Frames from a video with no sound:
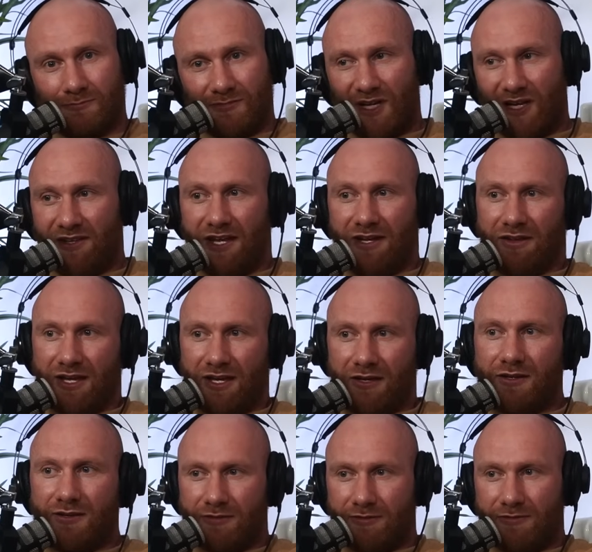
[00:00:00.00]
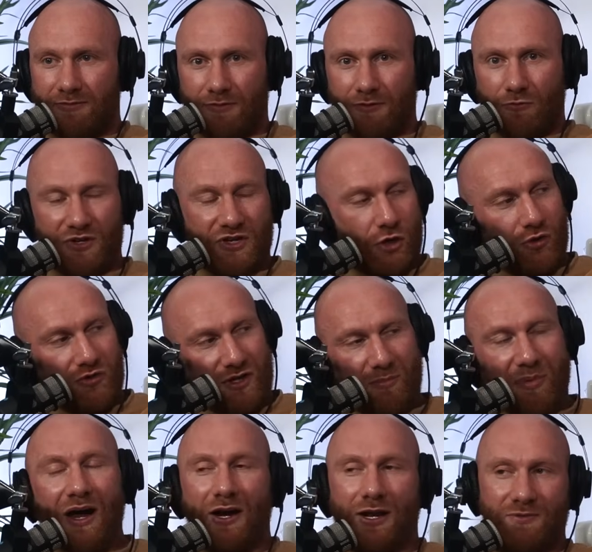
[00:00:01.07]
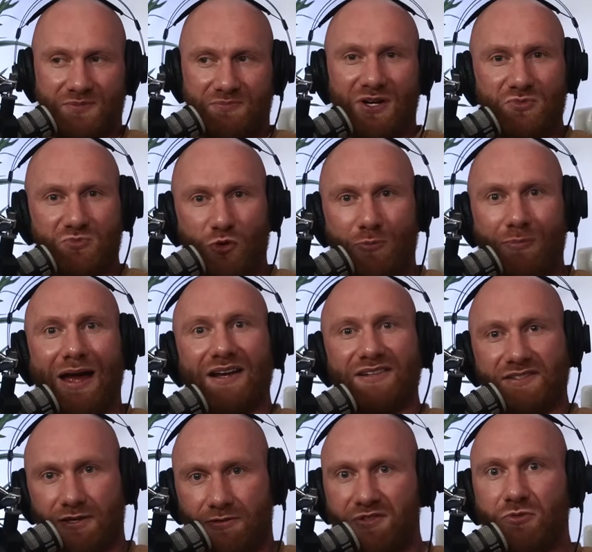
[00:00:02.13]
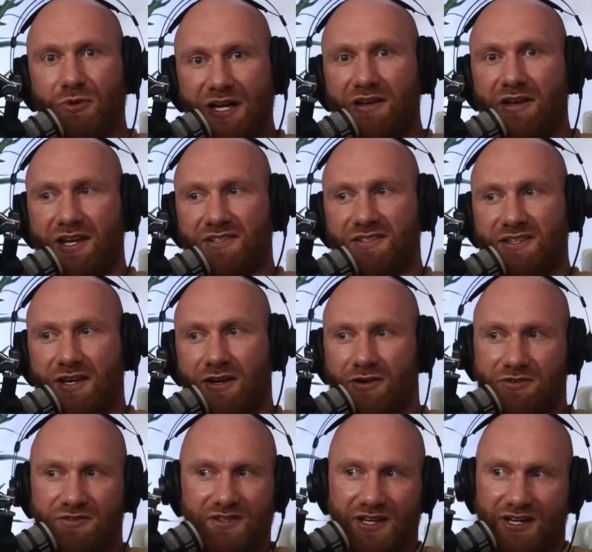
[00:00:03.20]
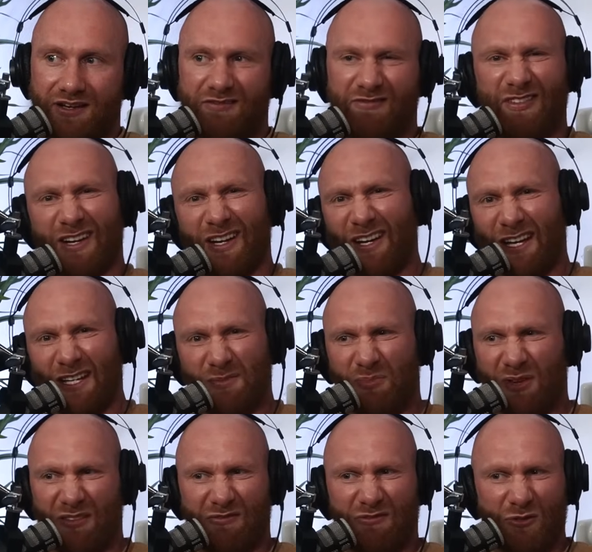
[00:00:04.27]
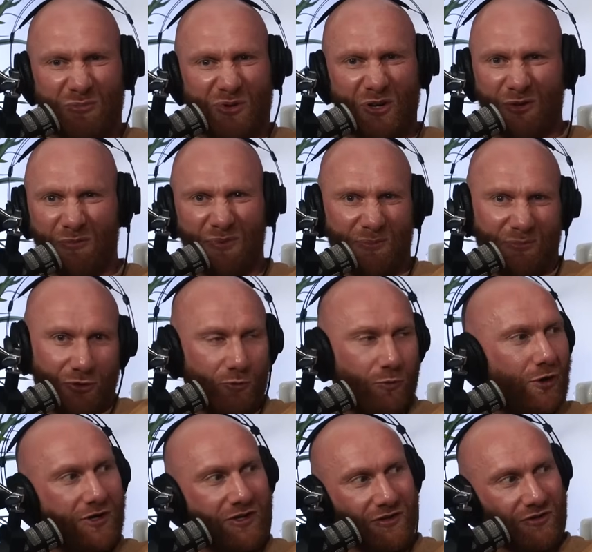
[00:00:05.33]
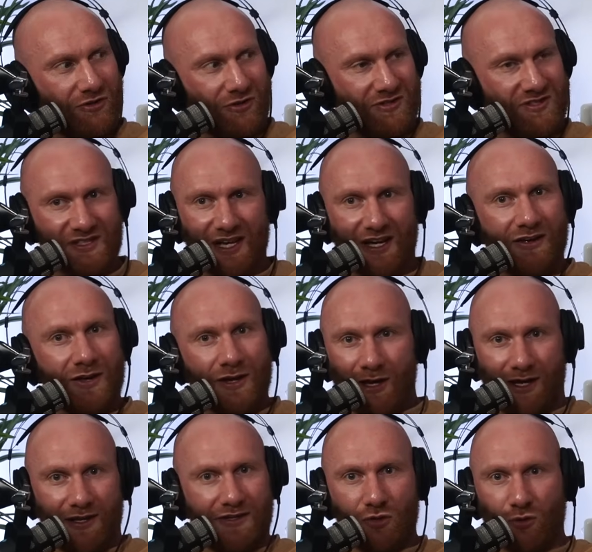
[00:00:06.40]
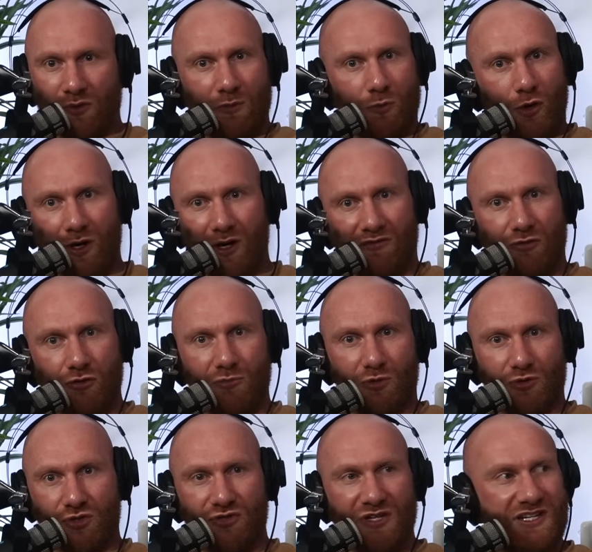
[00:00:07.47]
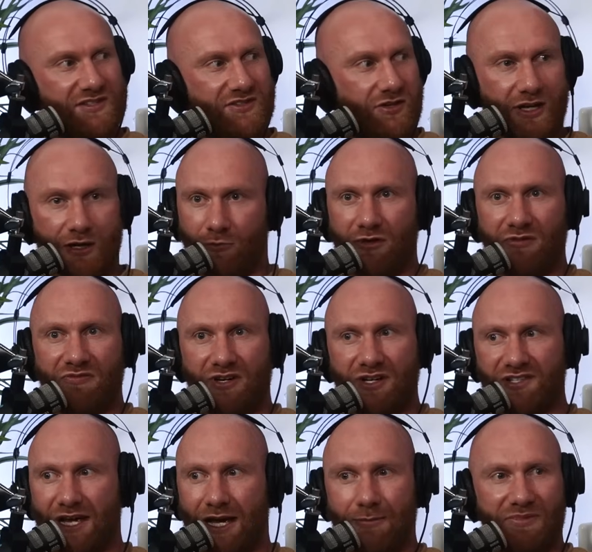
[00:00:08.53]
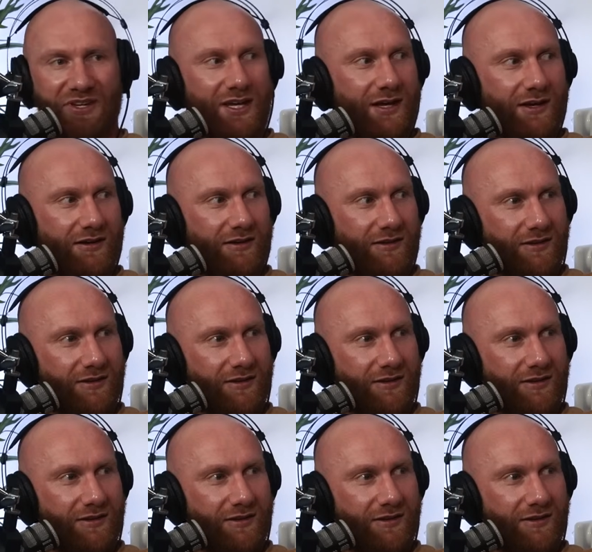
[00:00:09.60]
And then like, when you got to the park, it was much more mixed and it was quite nice there. There's like kids playing football and people out walking their dogs and that. And then you only walk a few more streets and you're like, what the fuck has happened here?